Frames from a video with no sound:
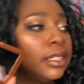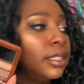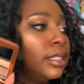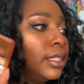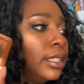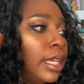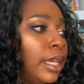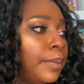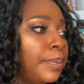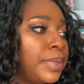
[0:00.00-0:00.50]

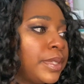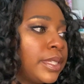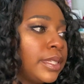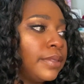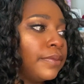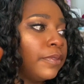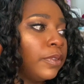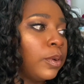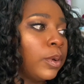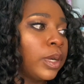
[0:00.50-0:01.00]
lips
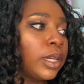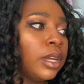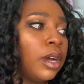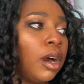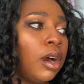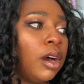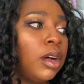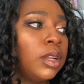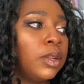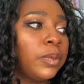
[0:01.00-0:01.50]
for an
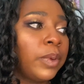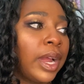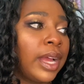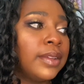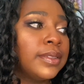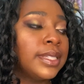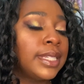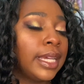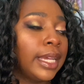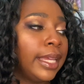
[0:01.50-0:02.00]

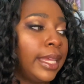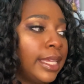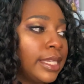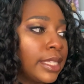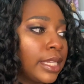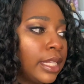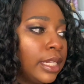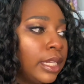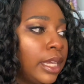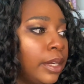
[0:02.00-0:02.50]
all-around
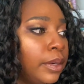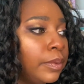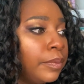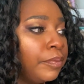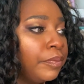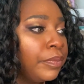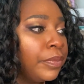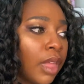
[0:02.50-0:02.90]
sun-kissed glow.